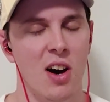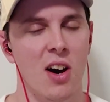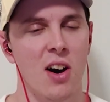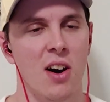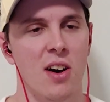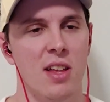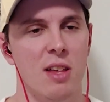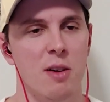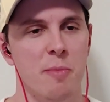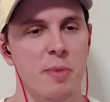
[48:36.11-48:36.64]

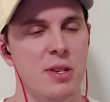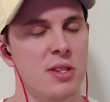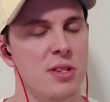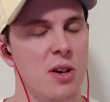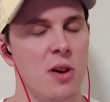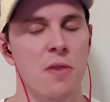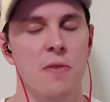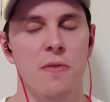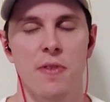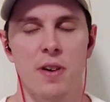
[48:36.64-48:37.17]
Oh, that would be
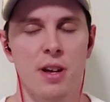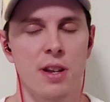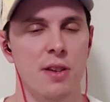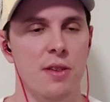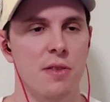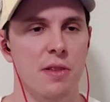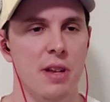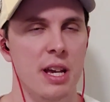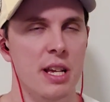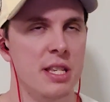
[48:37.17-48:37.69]
so fun,
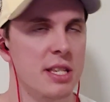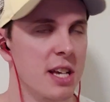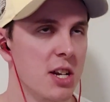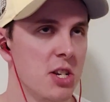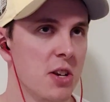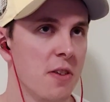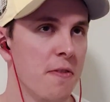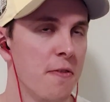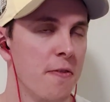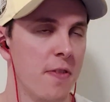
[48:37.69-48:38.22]
dude. It's such
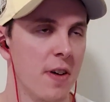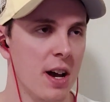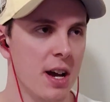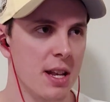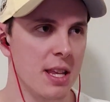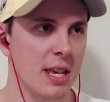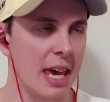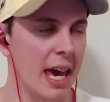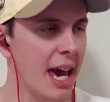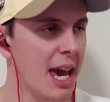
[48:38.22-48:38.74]
a
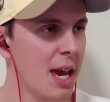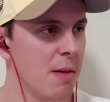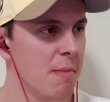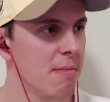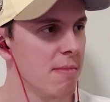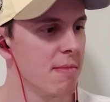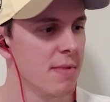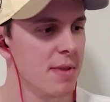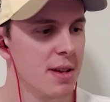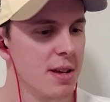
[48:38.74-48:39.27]
fun game.
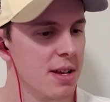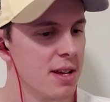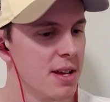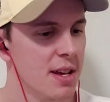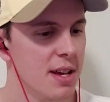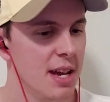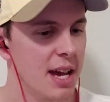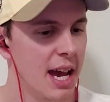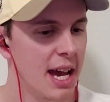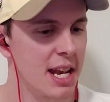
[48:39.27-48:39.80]

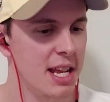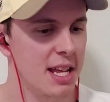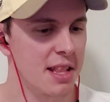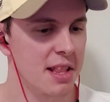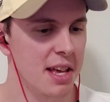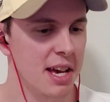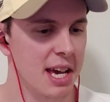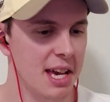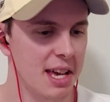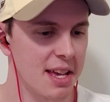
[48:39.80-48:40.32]
And it
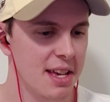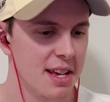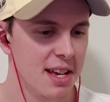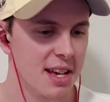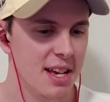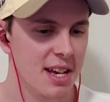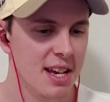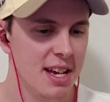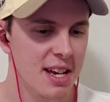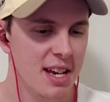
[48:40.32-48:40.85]

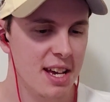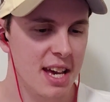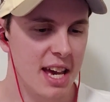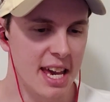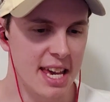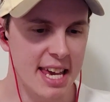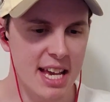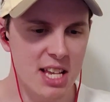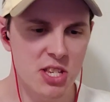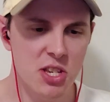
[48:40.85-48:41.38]

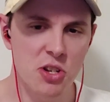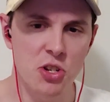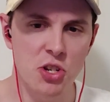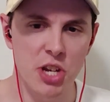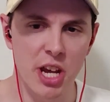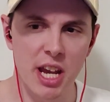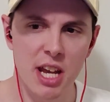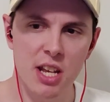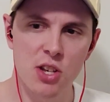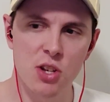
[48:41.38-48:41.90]
gets you
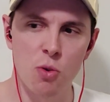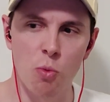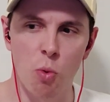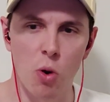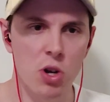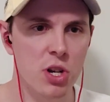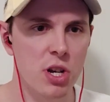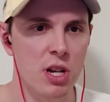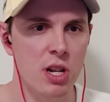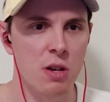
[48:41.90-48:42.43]
G'd to
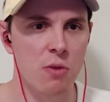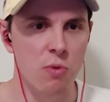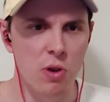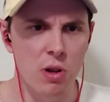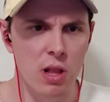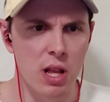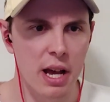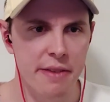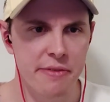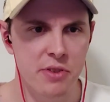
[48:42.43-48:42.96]
watch it in real
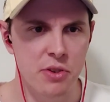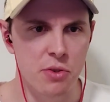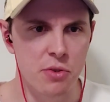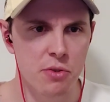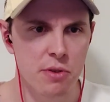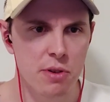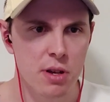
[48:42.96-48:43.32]
life too.